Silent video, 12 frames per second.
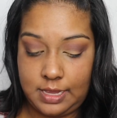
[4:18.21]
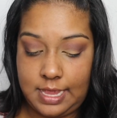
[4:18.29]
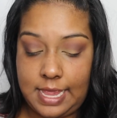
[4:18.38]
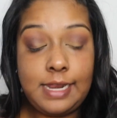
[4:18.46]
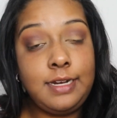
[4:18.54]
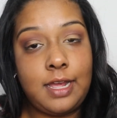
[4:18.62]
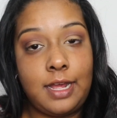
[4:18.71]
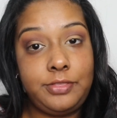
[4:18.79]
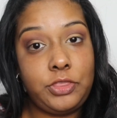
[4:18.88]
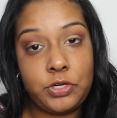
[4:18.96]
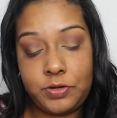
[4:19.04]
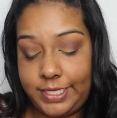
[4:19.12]
and cut
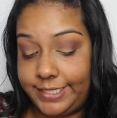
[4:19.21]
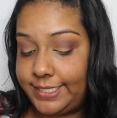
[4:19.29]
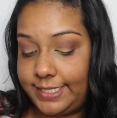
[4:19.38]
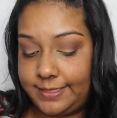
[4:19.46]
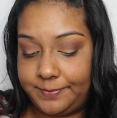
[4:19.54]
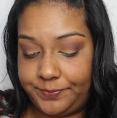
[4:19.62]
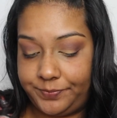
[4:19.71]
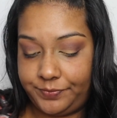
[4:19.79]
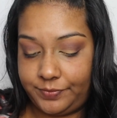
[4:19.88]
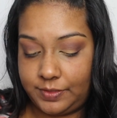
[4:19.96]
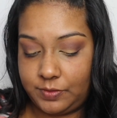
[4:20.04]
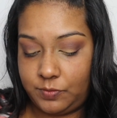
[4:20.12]
the crease,
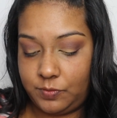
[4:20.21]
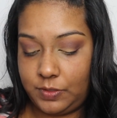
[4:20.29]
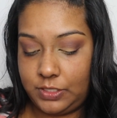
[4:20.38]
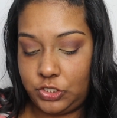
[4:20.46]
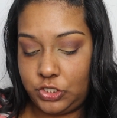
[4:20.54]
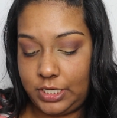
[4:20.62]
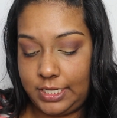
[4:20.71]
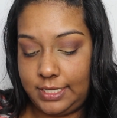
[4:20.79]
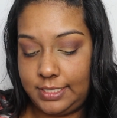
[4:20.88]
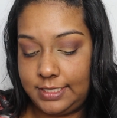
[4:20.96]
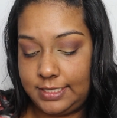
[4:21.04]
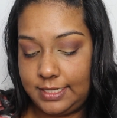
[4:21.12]
which
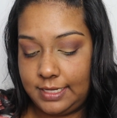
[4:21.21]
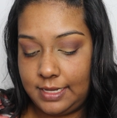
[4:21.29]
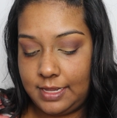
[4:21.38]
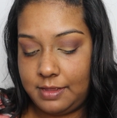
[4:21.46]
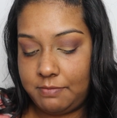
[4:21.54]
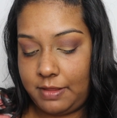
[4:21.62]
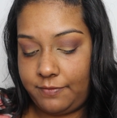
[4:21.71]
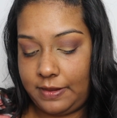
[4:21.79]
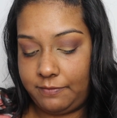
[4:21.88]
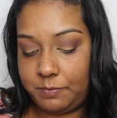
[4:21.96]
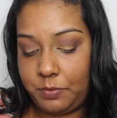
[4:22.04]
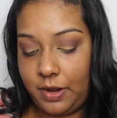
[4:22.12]
is my
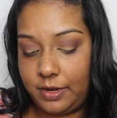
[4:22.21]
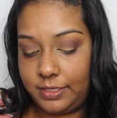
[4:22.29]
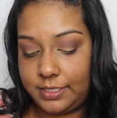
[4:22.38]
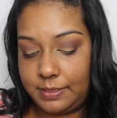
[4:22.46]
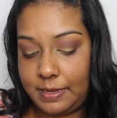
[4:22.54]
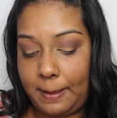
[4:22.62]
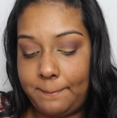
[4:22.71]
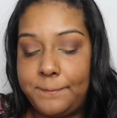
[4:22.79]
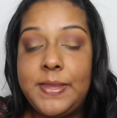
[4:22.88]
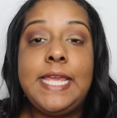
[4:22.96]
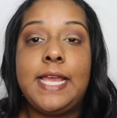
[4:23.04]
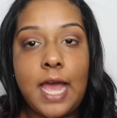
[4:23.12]
favorite part,
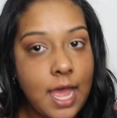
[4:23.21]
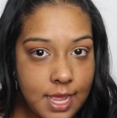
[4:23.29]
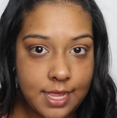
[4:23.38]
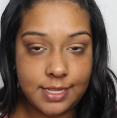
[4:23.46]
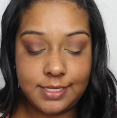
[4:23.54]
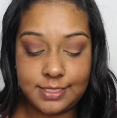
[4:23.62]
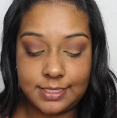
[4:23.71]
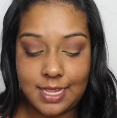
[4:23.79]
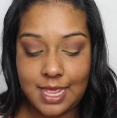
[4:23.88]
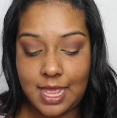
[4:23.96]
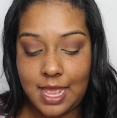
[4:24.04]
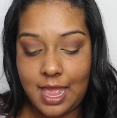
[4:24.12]
because
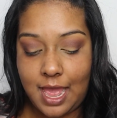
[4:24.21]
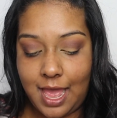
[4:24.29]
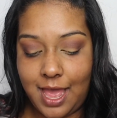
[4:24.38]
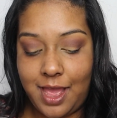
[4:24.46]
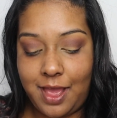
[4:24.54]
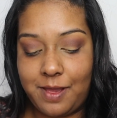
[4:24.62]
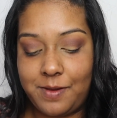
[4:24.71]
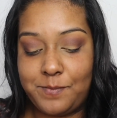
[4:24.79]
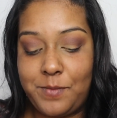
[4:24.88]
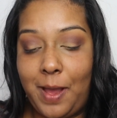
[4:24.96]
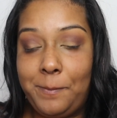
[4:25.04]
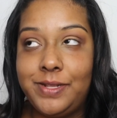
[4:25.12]

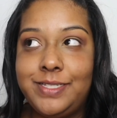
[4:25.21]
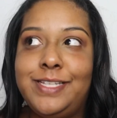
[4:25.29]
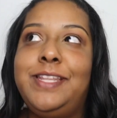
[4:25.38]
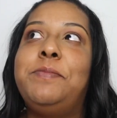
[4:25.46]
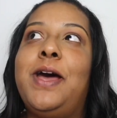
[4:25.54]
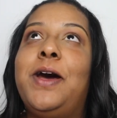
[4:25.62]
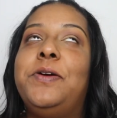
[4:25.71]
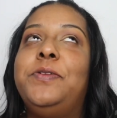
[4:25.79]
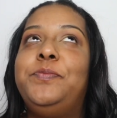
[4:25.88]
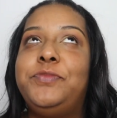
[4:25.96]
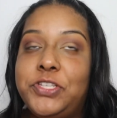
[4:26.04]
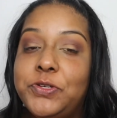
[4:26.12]
up until about
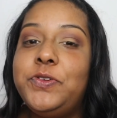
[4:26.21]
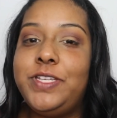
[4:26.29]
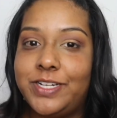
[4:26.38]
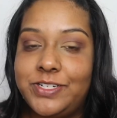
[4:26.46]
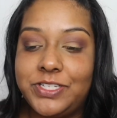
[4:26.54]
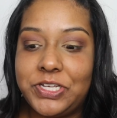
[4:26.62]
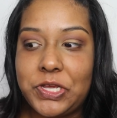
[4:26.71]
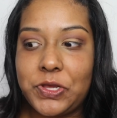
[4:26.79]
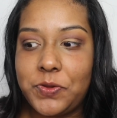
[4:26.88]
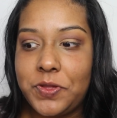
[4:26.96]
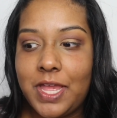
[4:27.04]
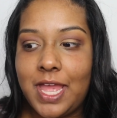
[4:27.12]
2 years
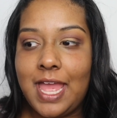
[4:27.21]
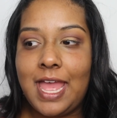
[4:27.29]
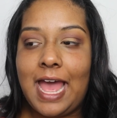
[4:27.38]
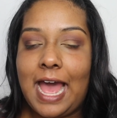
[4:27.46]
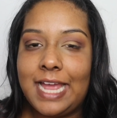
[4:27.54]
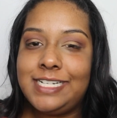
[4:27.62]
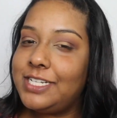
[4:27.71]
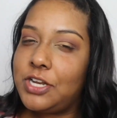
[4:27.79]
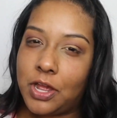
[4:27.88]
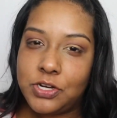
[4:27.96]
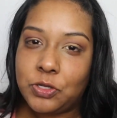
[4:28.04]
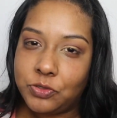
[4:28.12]
ago, I did
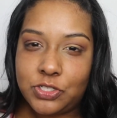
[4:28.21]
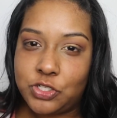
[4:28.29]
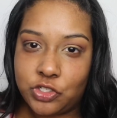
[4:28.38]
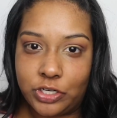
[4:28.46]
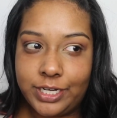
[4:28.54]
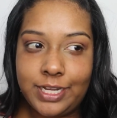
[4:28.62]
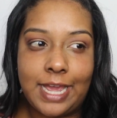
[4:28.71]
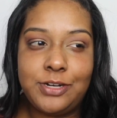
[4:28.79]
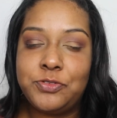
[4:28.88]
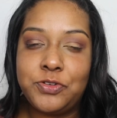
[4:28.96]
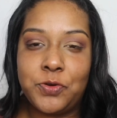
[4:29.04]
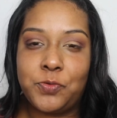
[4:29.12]
not know this trick. I
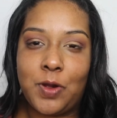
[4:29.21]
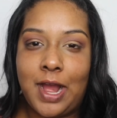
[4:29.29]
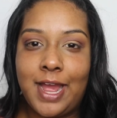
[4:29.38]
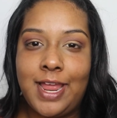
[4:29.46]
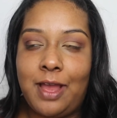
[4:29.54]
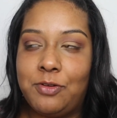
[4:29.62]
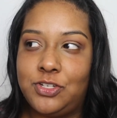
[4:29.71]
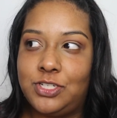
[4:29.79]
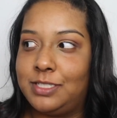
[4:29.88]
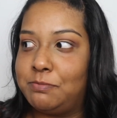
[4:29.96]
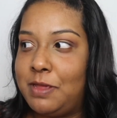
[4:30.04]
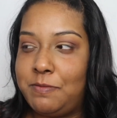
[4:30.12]
don't know why. I was
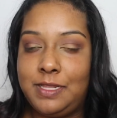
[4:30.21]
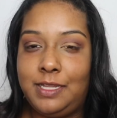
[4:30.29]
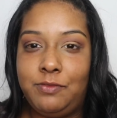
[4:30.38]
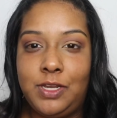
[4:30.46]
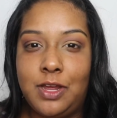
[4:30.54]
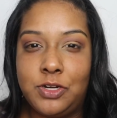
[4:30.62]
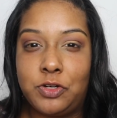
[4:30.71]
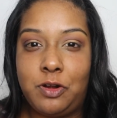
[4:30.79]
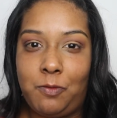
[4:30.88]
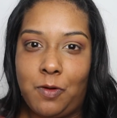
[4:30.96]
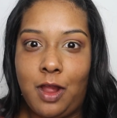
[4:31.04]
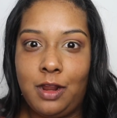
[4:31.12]
just maybe living under a
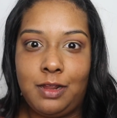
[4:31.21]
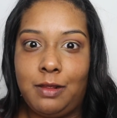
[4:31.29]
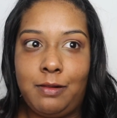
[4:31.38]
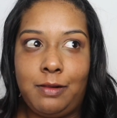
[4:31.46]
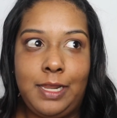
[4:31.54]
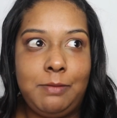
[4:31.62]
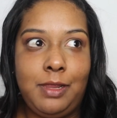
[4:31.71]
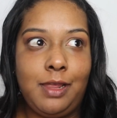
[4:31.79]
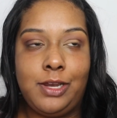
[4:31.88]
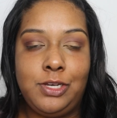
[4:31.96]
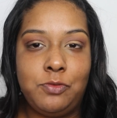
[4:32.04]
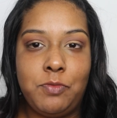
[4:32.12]
rock claiming
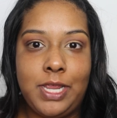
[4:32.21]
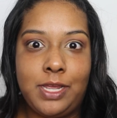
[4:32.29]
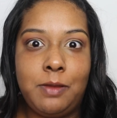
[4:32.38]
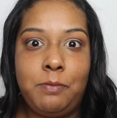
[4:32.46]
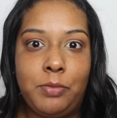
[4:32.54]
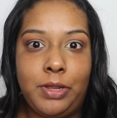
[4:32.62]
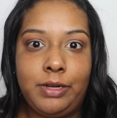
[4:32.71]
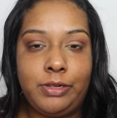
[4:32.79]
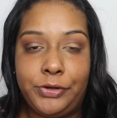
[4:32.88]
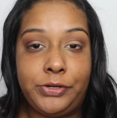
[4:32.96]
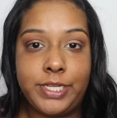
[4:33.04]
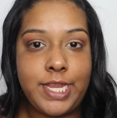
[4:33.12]
I knew makeup, but
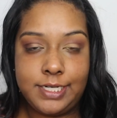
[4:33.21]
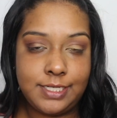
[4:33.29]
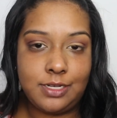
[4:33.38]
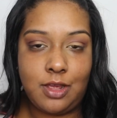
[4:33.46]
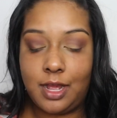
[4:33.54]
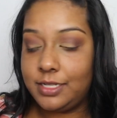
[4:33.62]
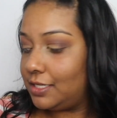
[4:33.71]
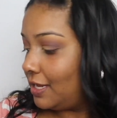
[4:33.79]
clearly I did not.